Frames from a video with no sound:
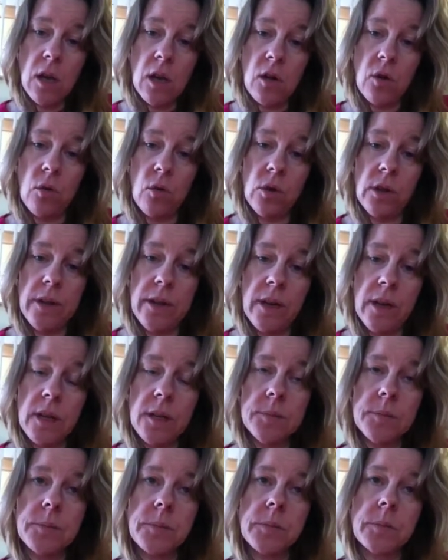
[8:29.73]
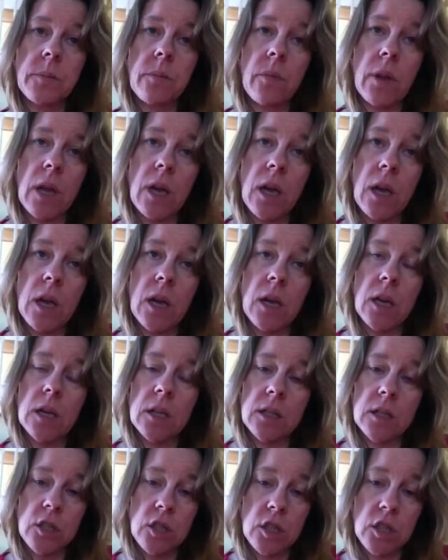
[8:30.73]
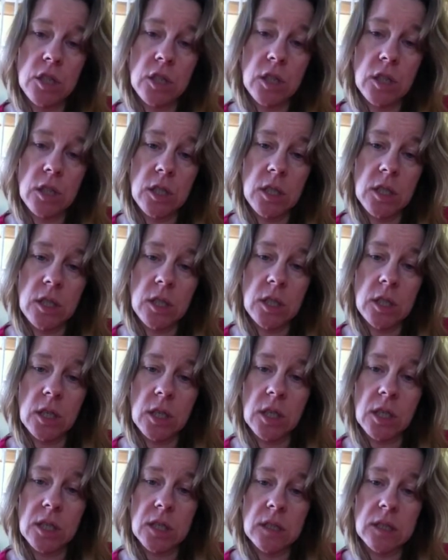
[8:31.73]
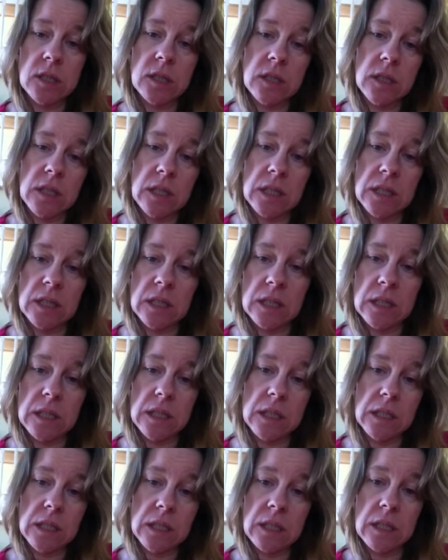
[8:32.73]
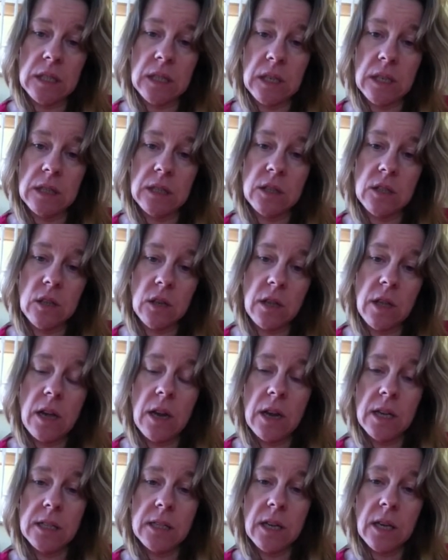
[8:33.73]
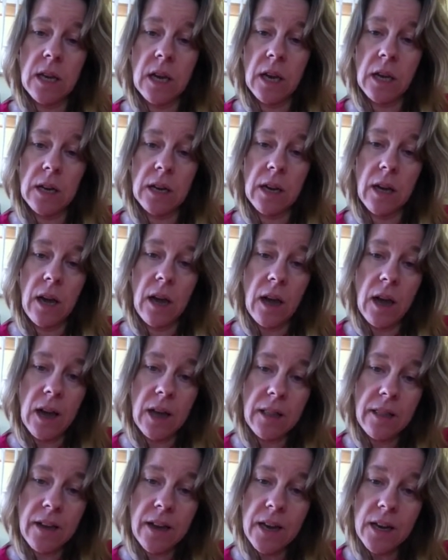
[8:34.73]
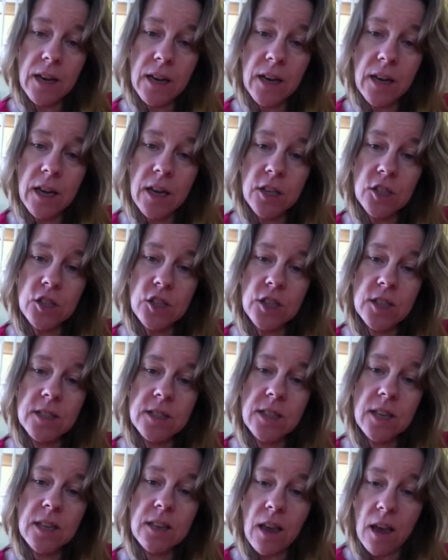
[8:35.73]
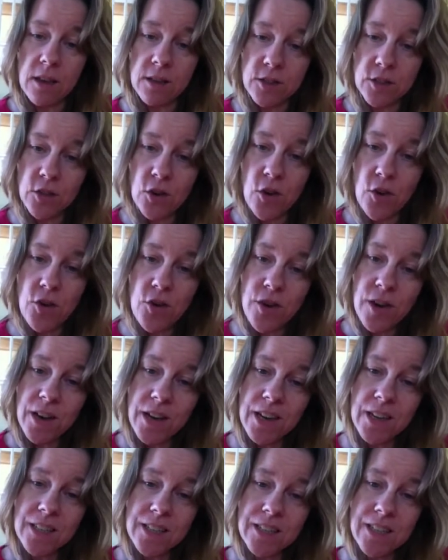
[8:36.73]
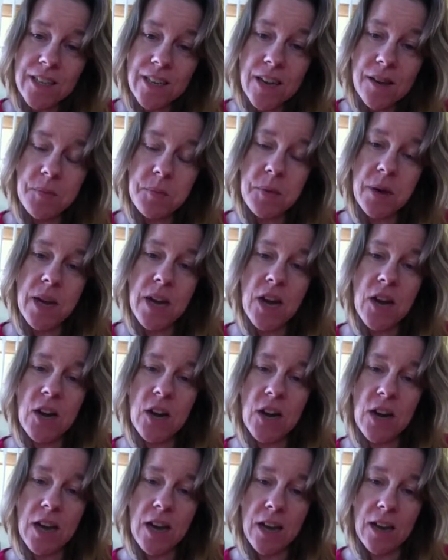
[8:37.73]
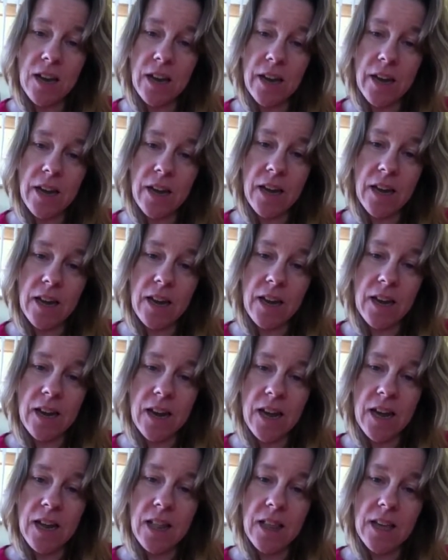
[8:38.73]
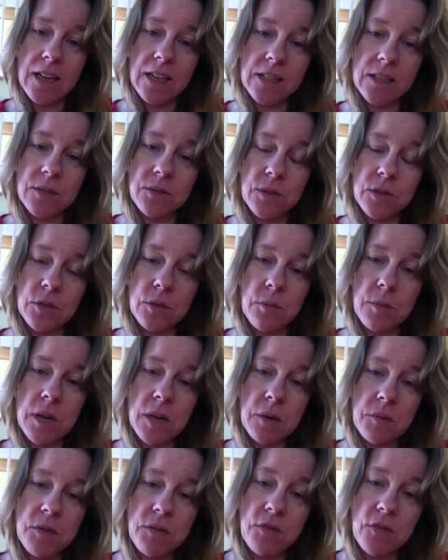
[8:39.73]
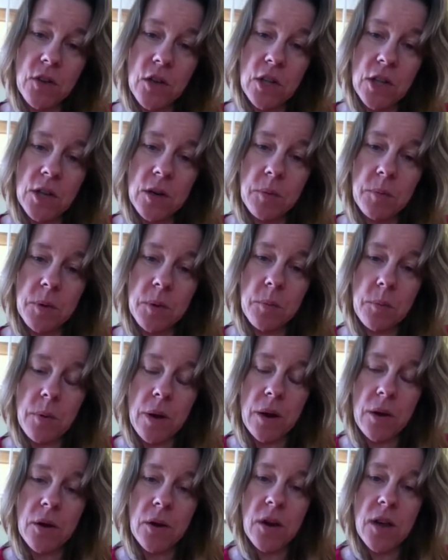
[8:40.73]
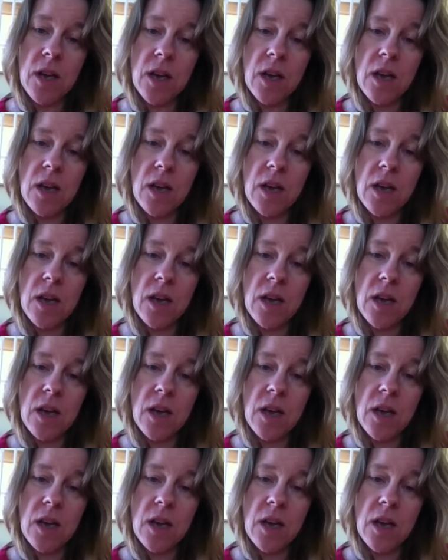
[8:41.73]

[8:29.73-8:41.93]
old lady. And she and so then I said highlight it, and she said yeah. So I get my hair cut and highlights, which will make me feel a little bit better.